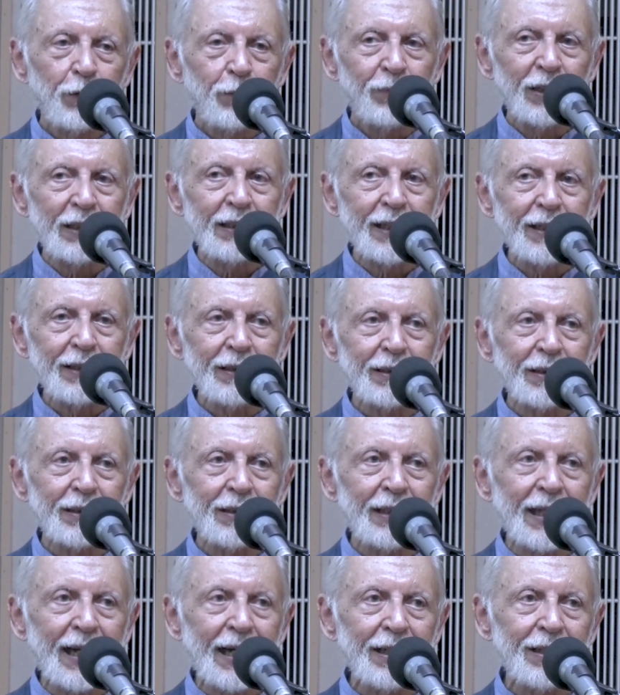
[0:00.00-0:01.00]
But then
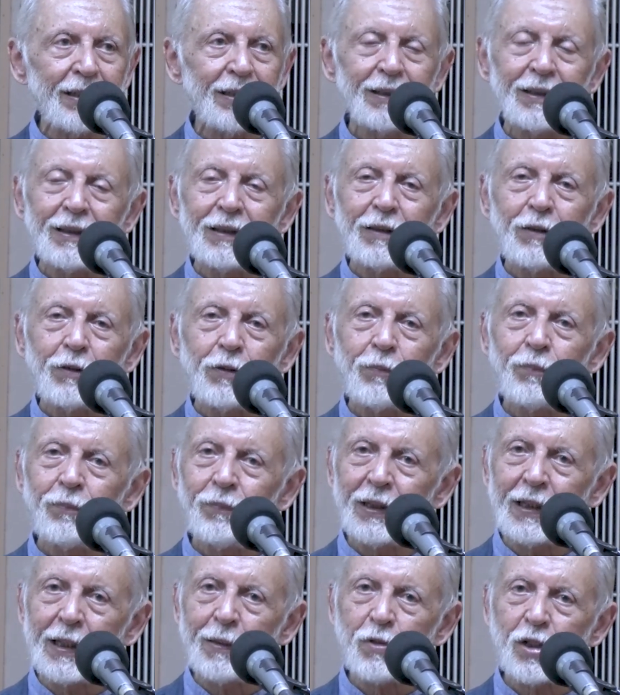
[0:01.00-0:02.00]
that
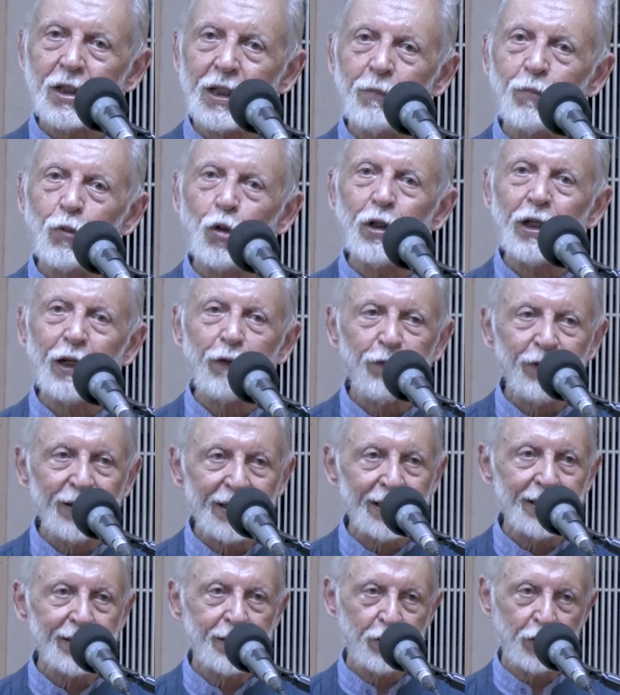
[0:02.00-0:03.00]
becomes a more
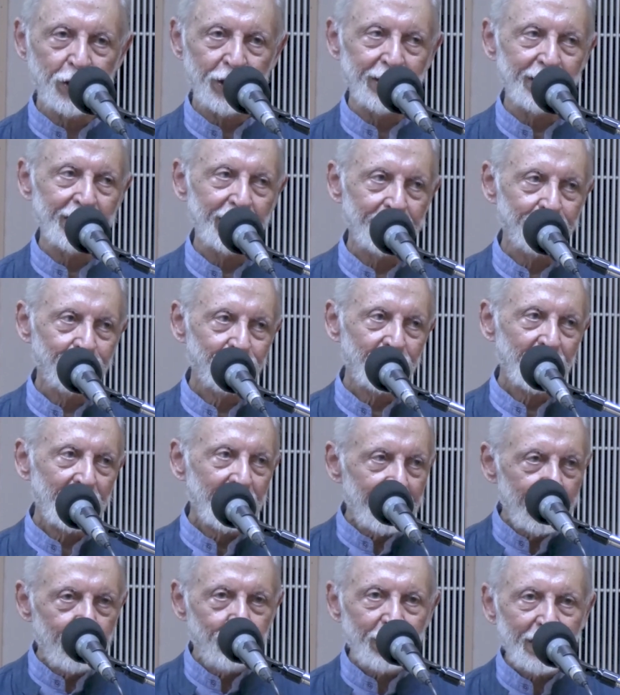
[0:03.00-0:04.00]
difficult journey.
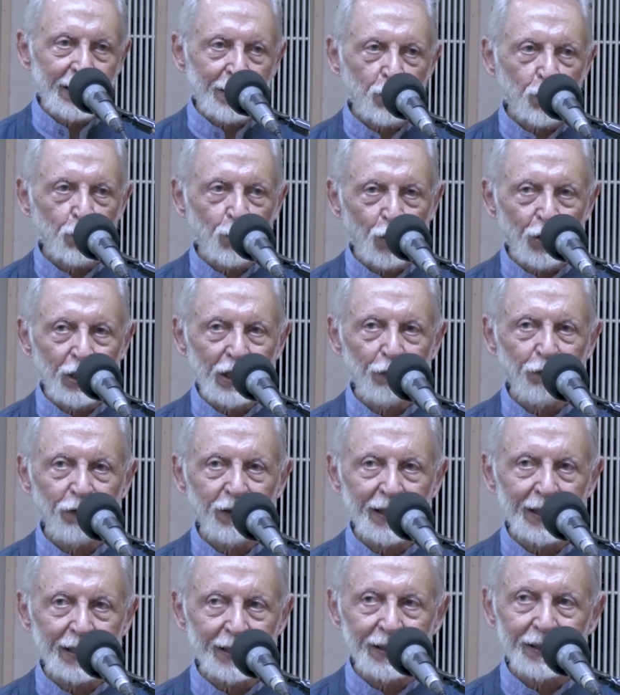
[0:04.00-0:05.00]
It becomes more
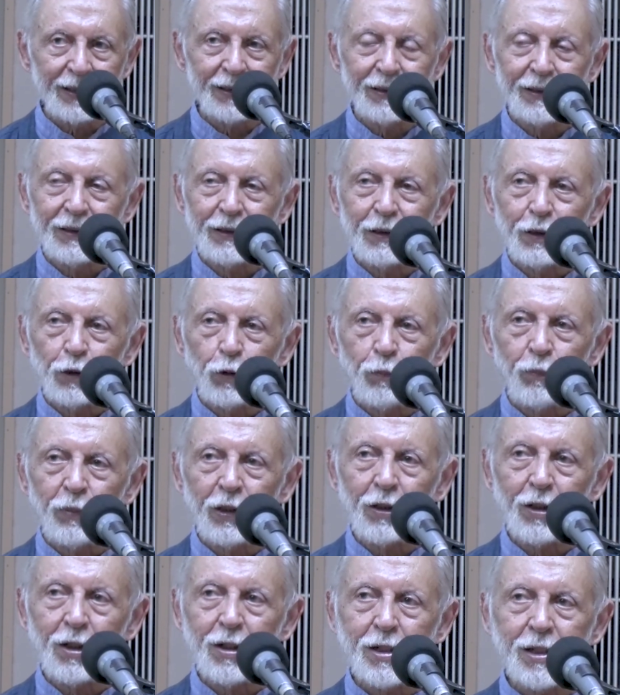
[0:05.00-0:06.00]
difficult
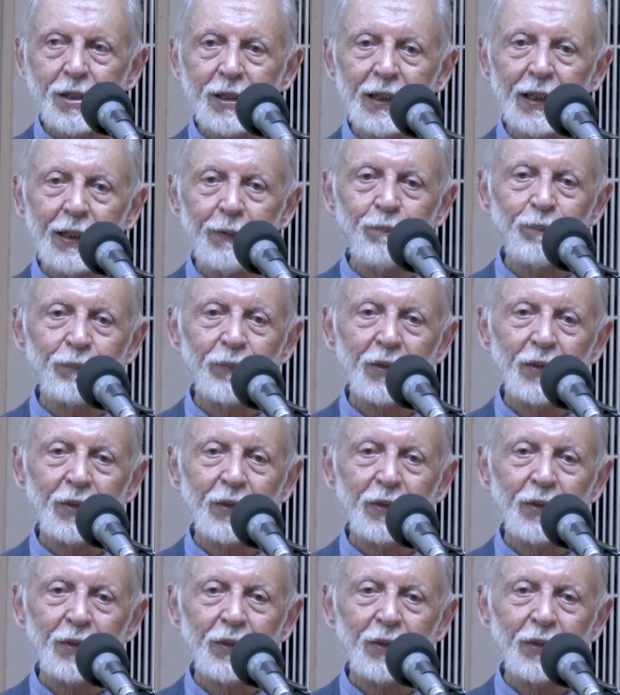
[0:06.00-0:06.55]
because uh,